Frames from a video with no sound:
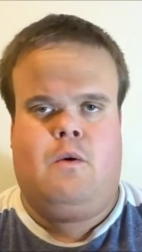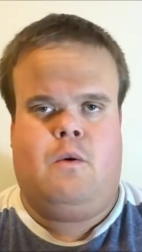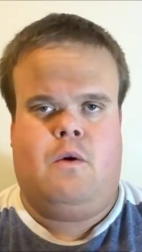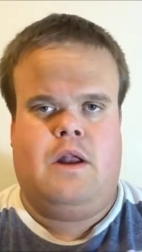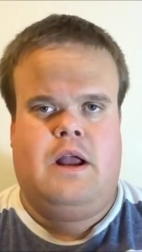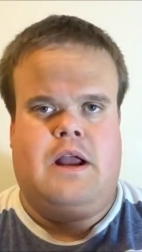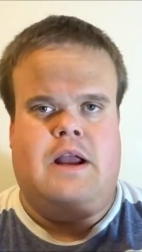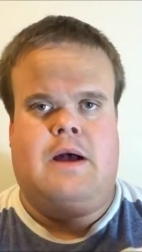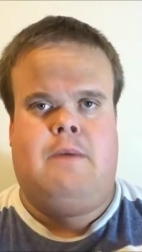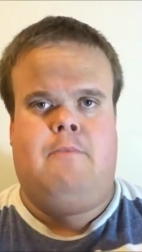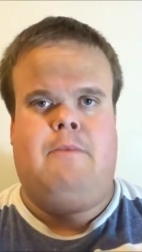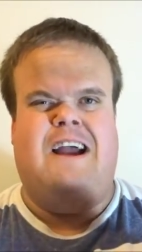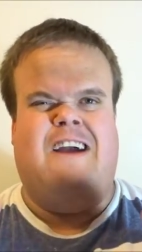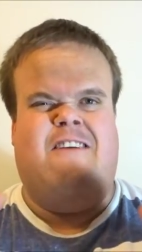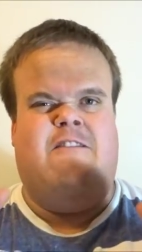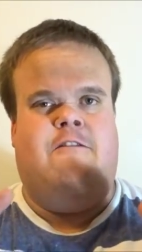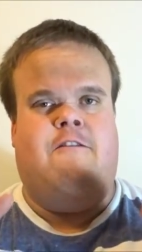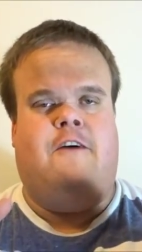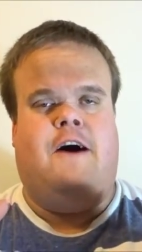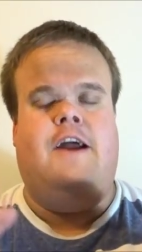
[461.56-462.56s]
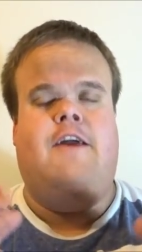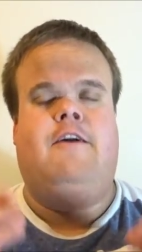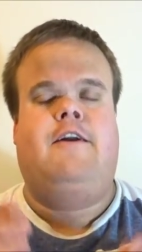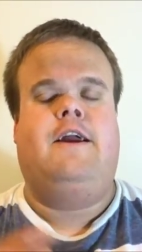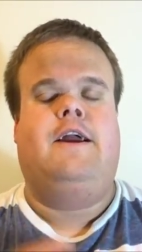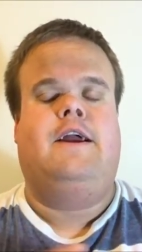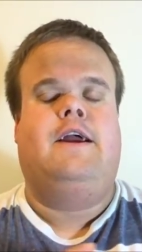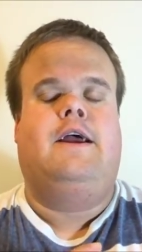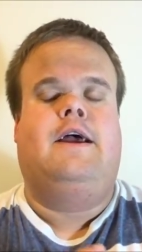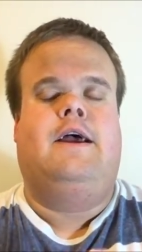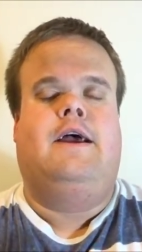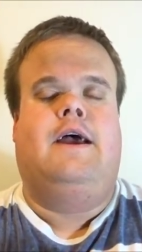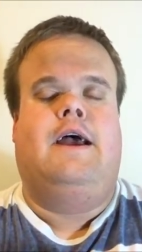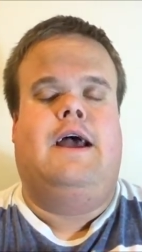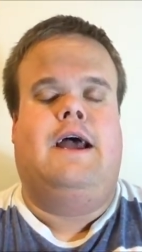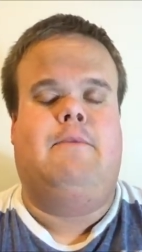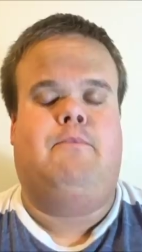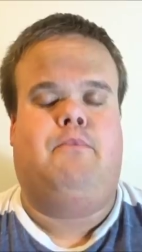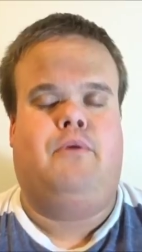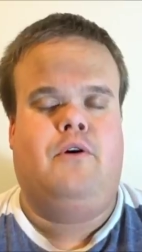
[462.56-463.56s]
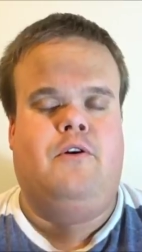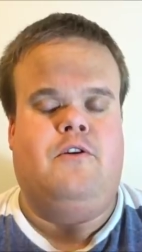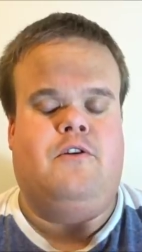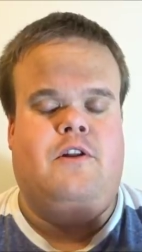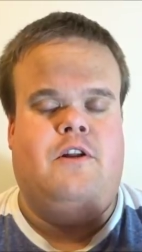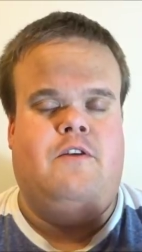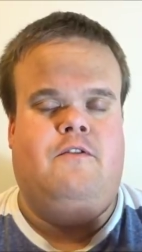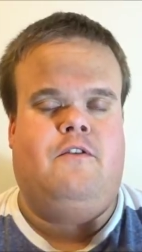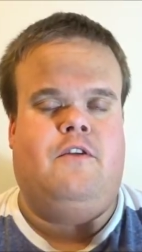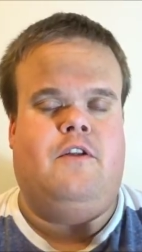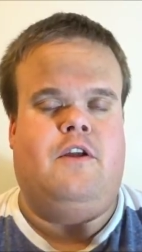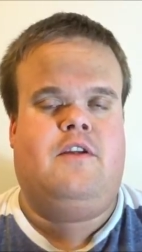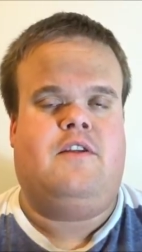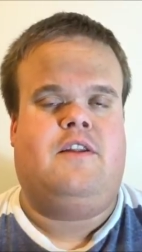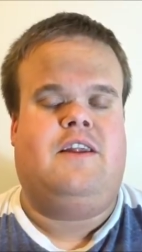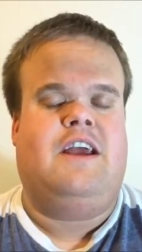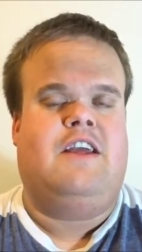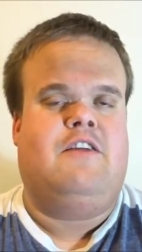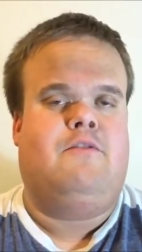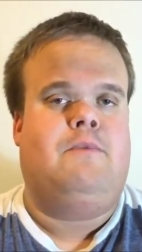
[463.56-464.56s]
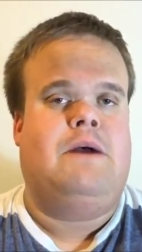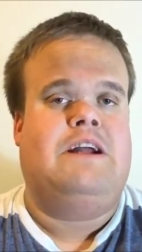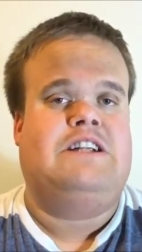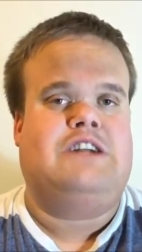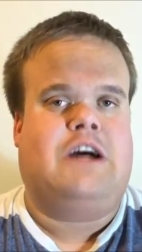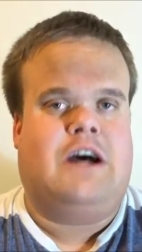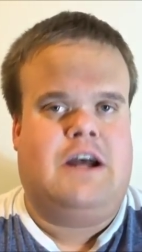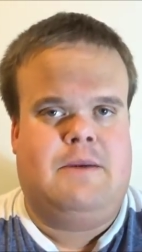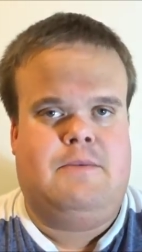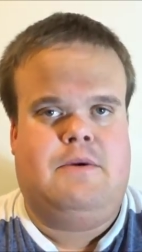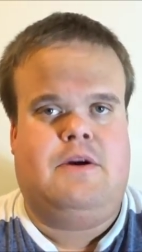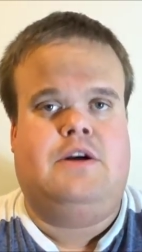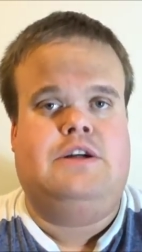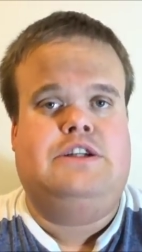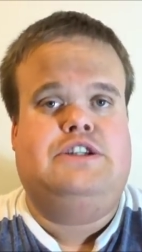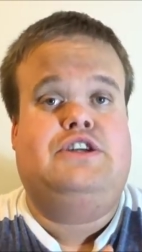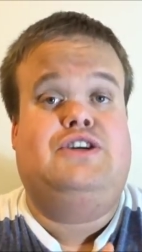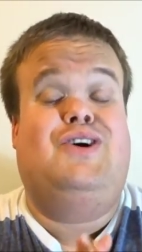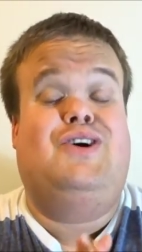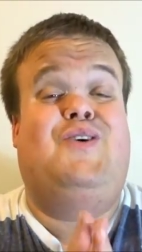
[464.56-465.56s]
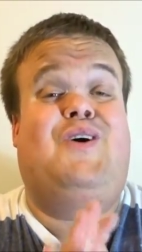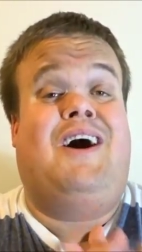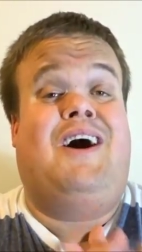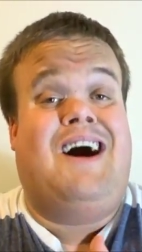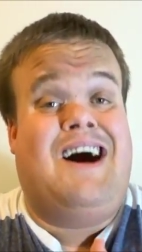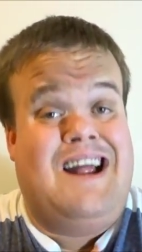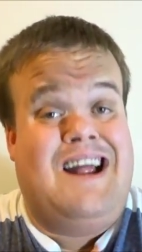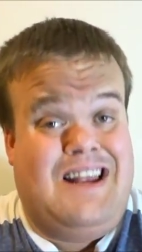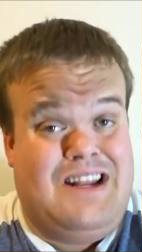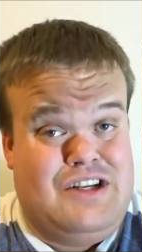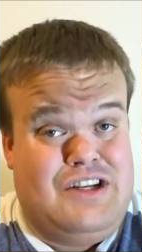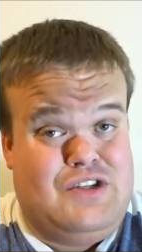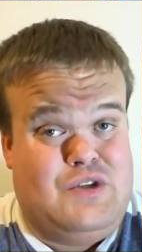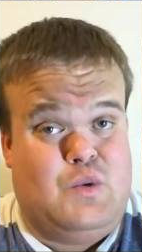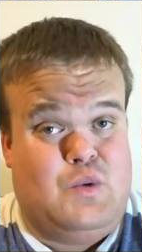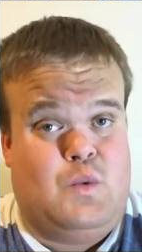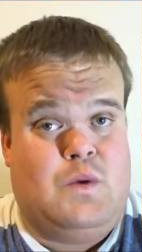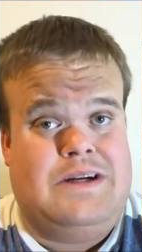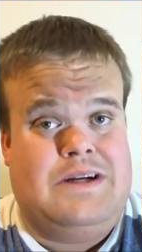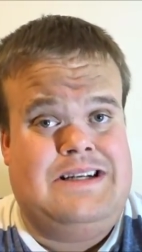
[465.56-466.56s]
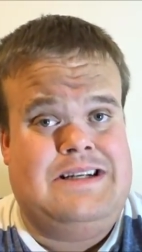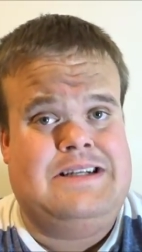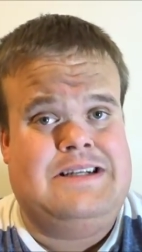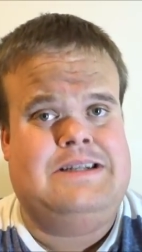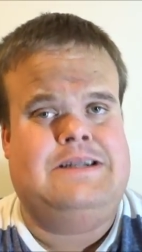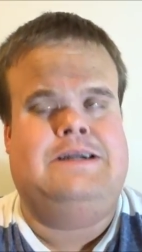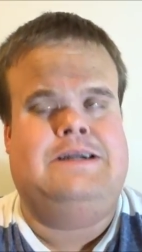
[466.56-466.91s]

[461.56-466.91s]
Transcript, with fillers: to want to come back firing. And personally for this test match, I am going to go Ireland to win